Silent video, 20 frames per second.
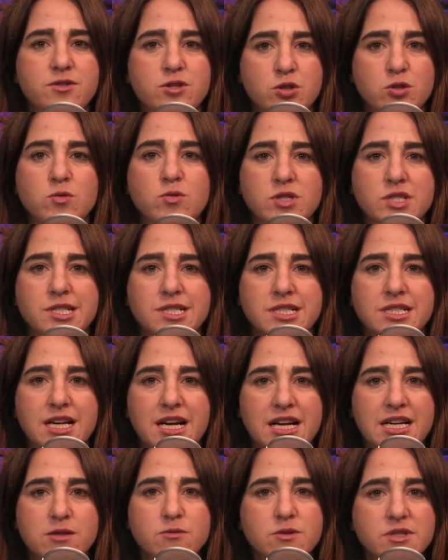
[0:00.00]
Google,
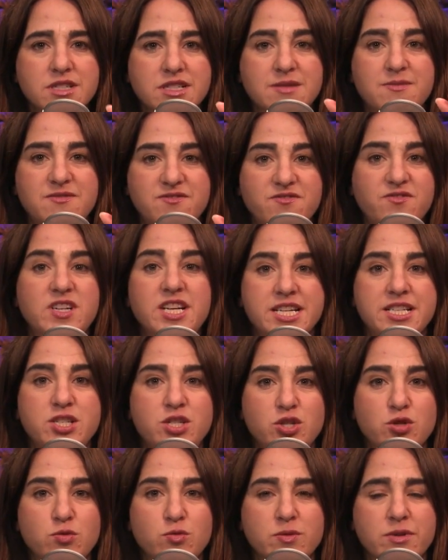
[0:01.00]
I will come find
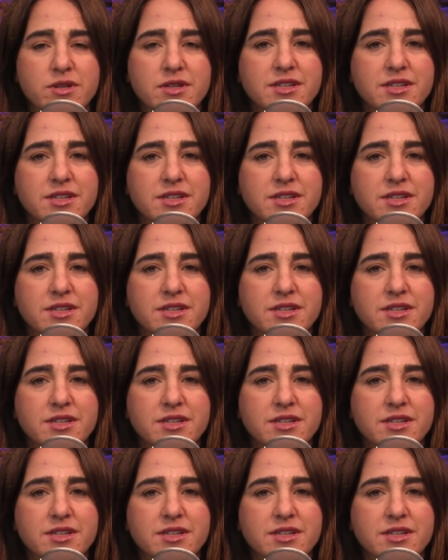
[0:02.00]
you.